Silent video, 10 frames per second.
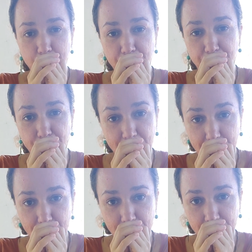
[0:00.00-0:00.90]
For
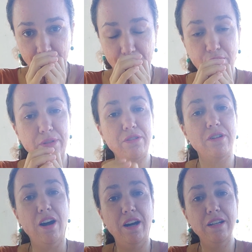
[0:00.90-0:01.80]
this one, I swear to
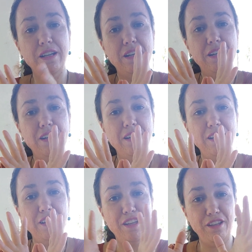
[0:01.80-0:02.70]
God,
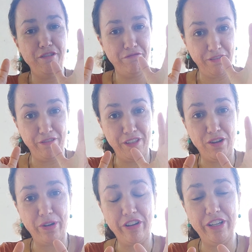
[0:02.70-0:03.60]
if there
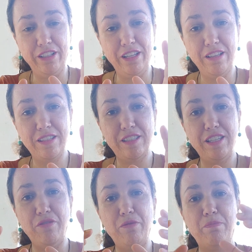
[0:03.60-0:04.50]
were aliens,
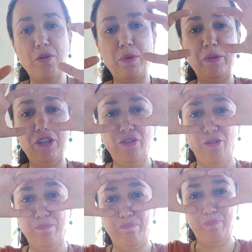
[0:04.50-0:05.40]
they would probably,
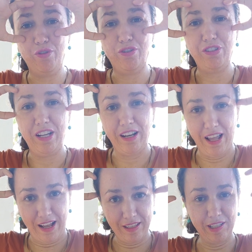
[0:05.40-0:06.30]
put on their
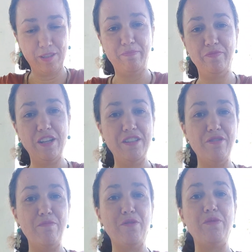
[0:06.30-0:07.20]
glasses, and they
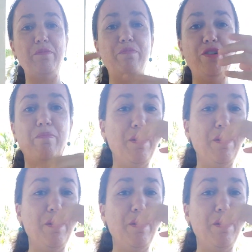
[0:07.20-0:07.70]
would probably put up